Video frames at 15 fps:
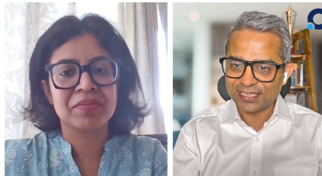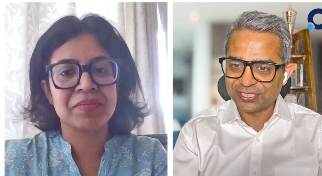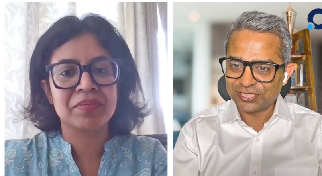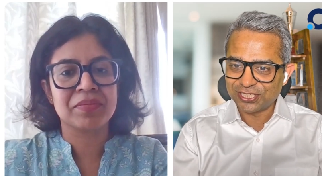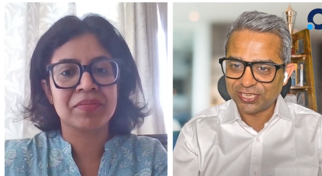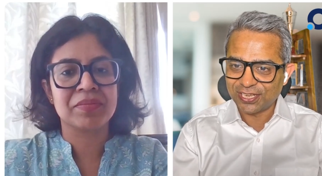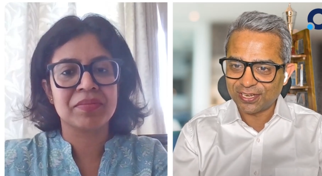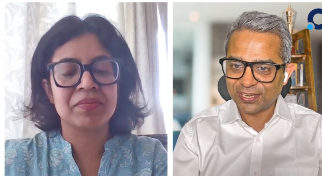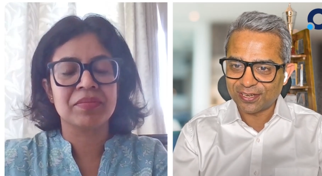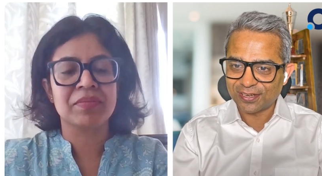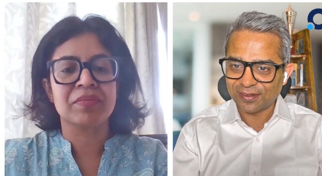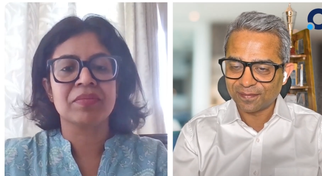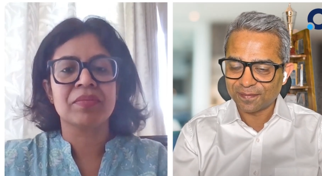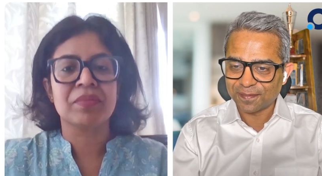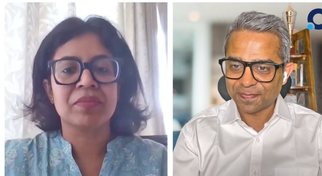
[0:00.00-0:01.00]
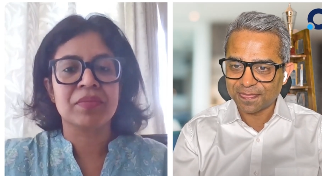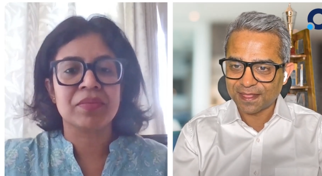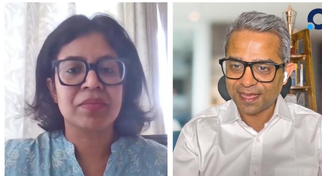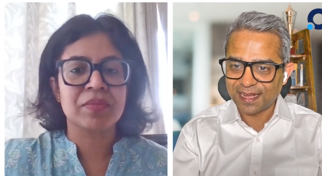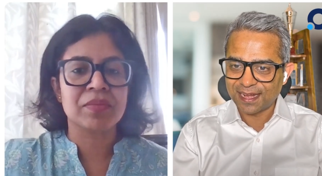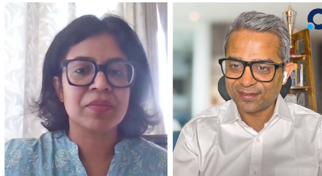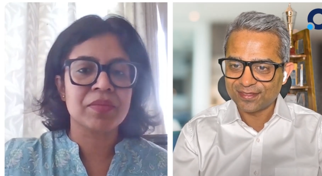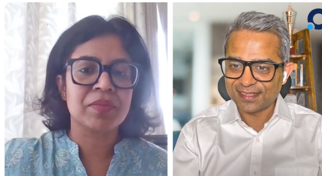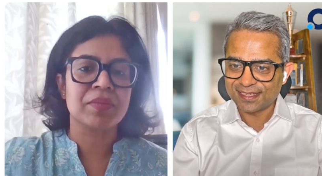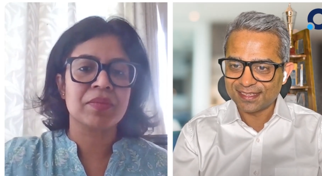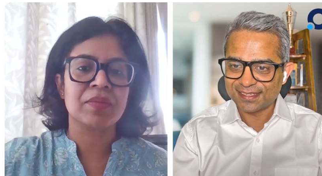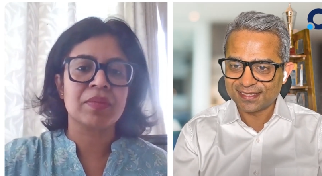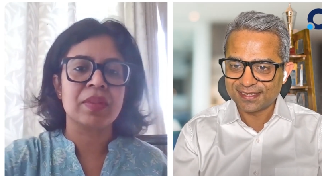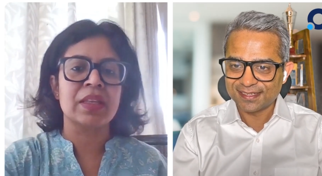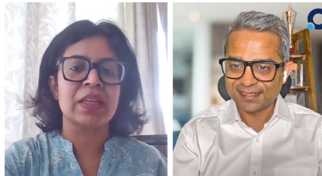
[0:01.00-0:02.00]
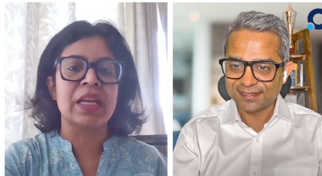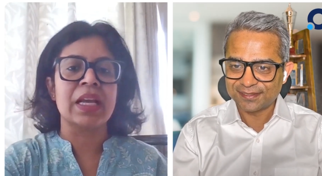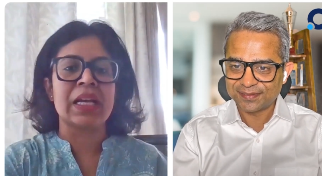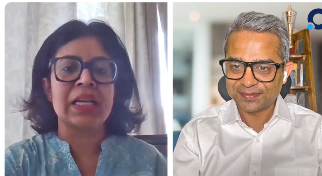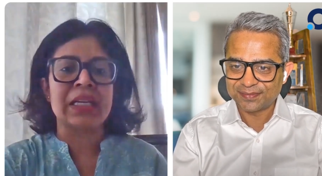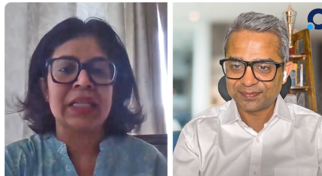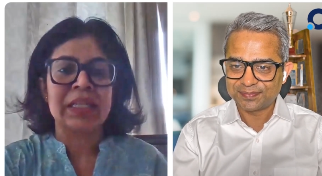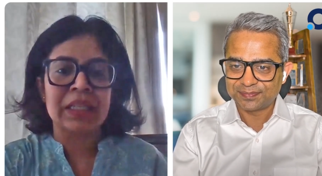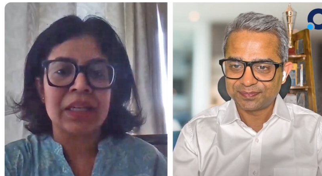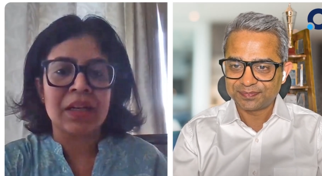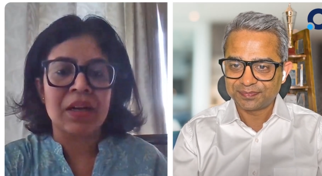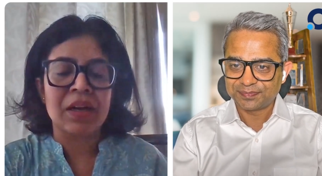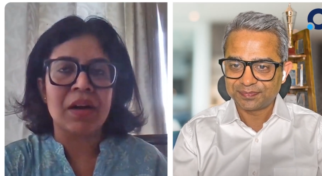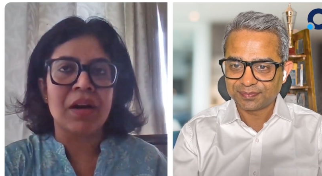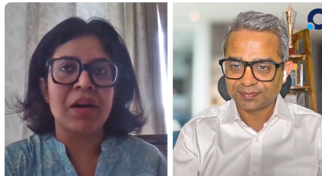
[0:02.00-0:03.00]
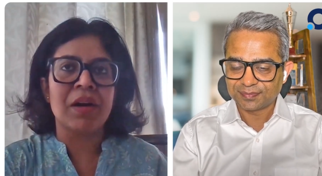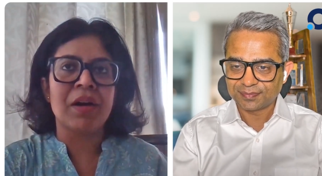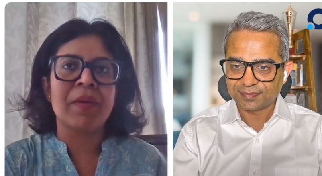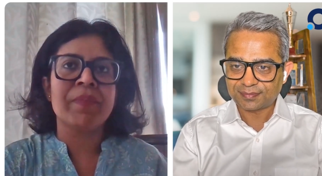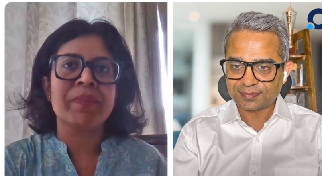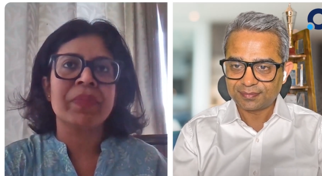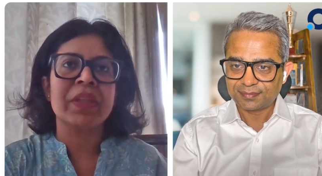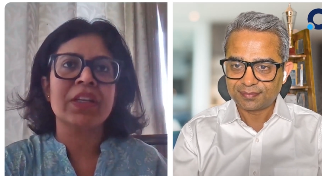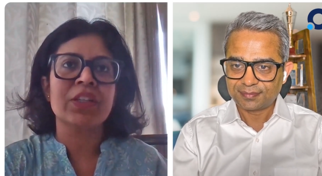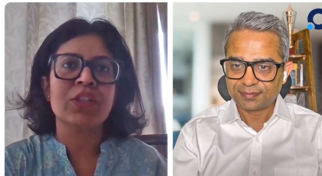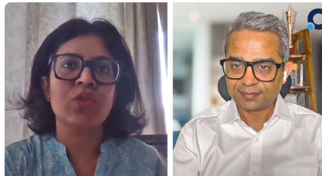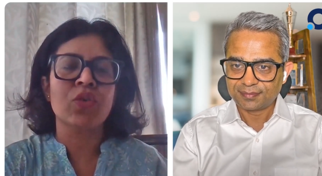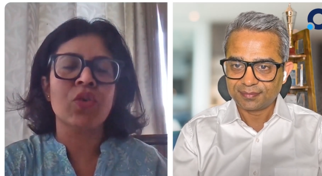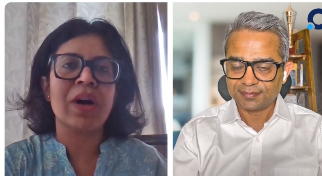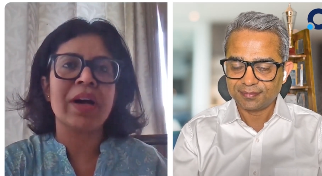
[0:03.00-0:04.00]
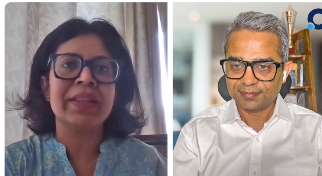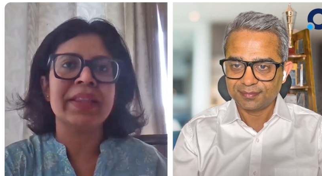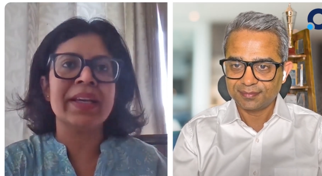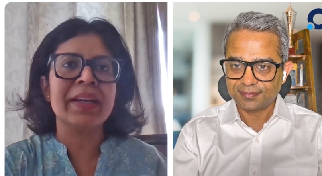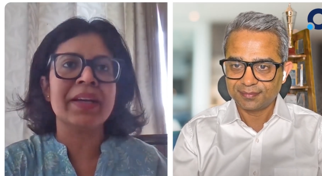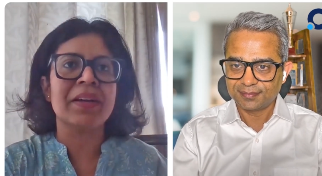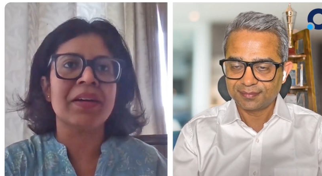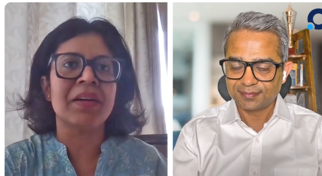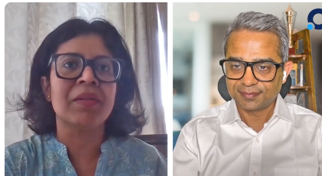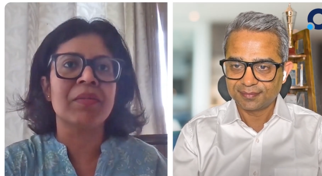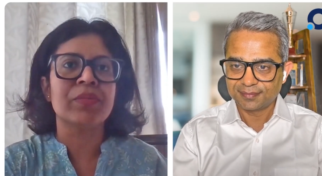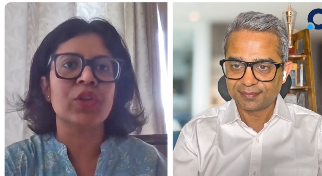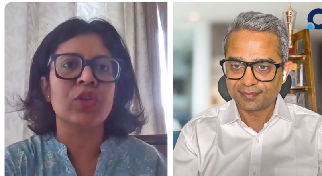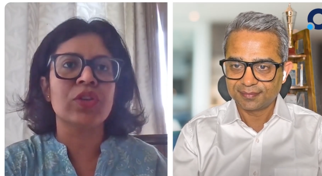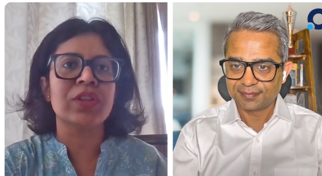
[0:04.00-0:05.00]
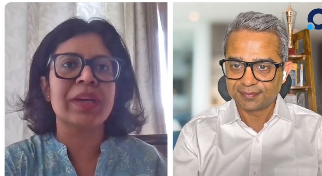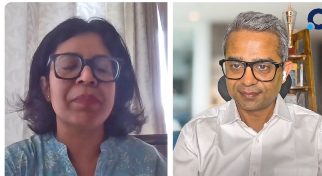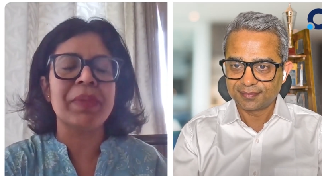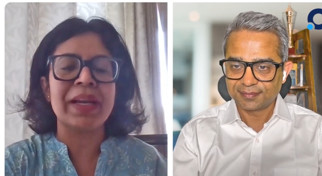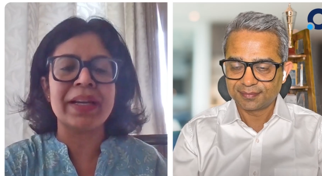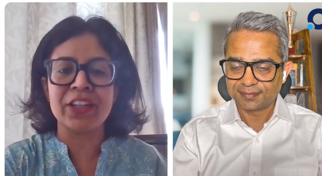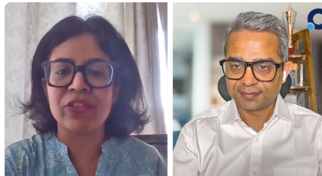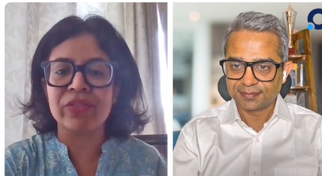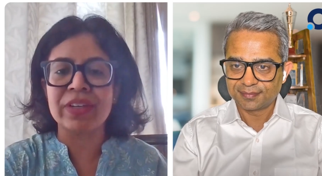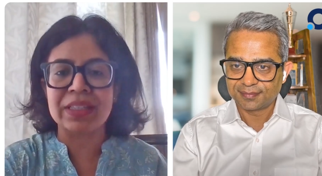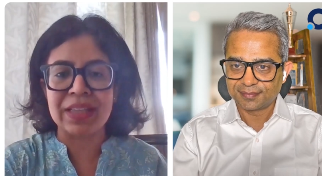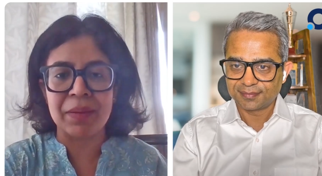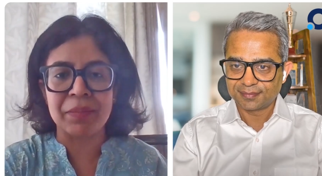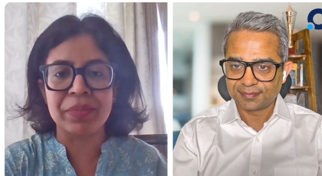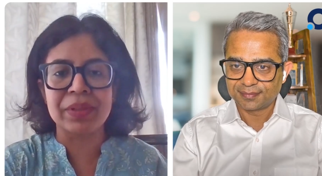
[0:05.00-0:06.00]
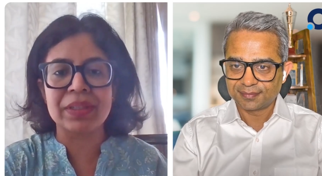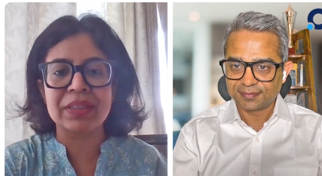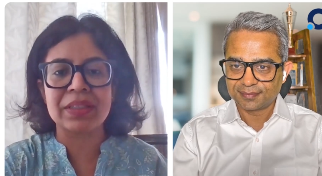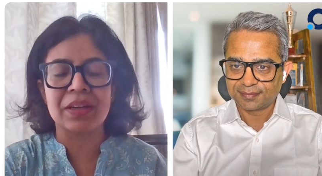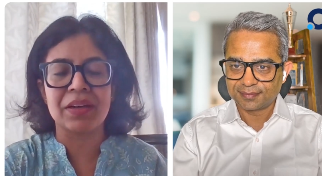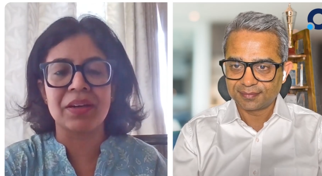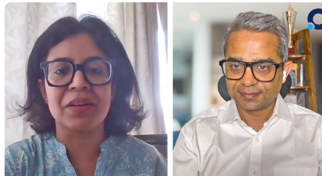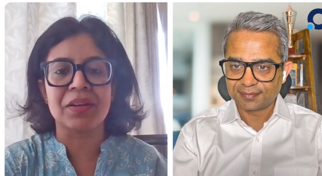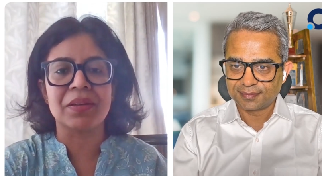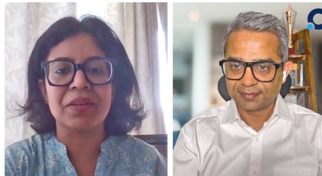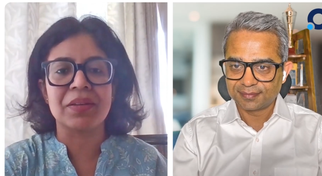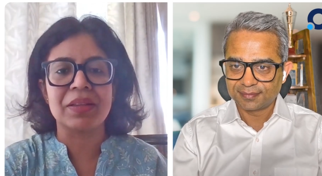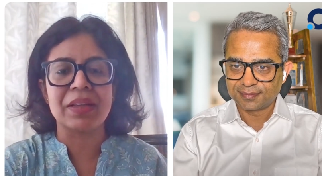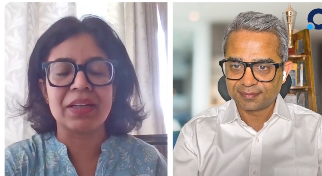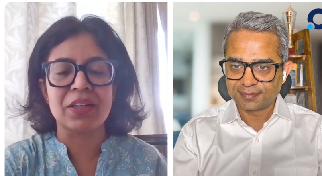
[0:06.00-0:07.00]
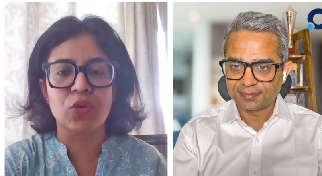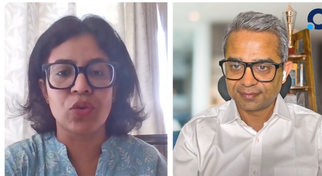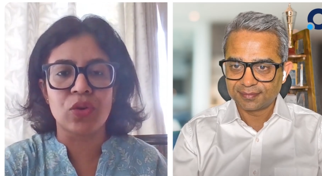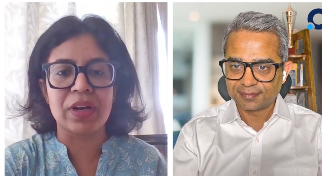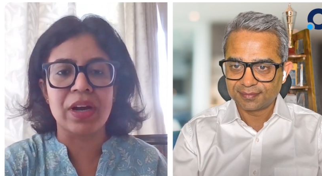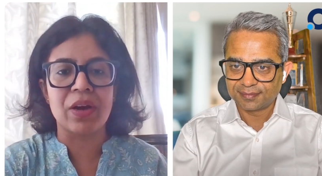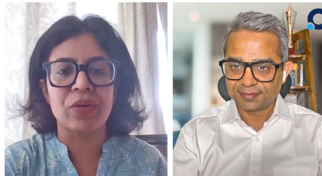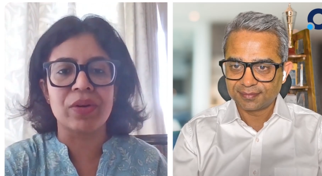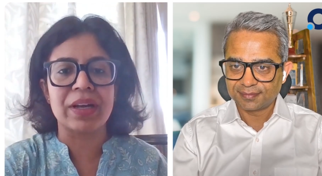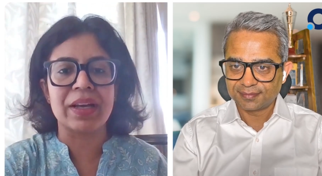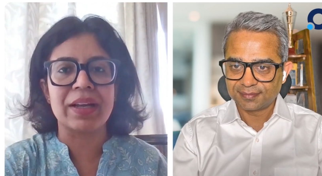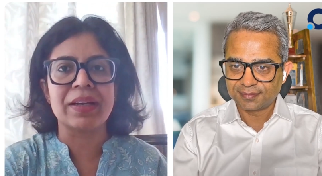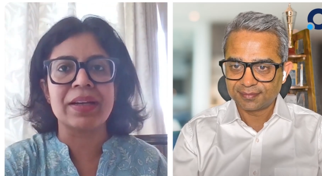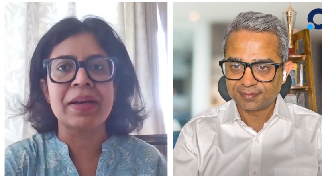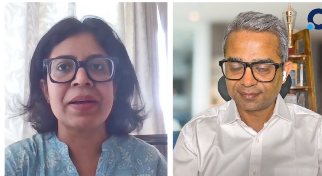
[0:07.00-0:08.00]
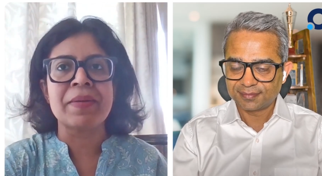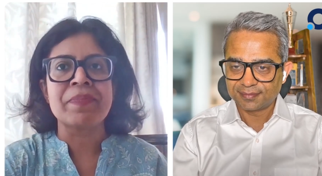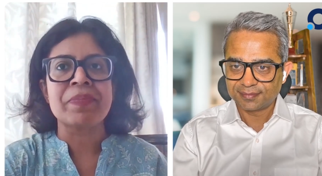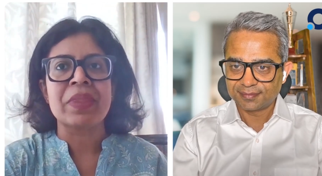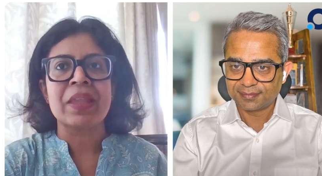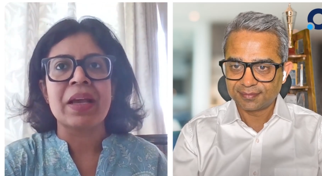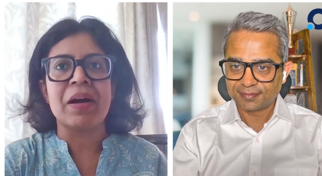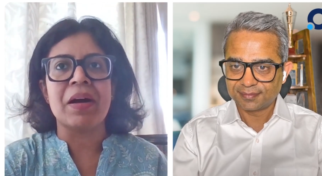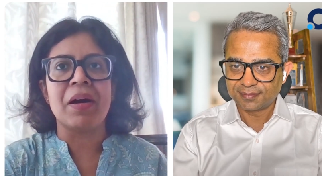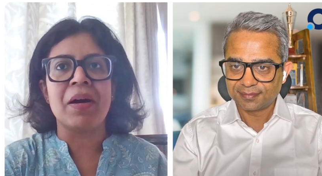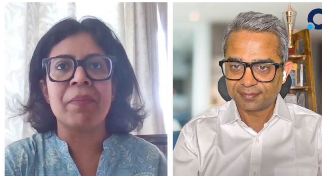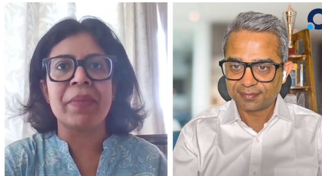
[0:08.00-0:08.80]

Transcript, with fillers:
Speaker 1: you can share around this
Speaker 2: um, so i think um, you know there are plenty of examples uh, that go around and uh,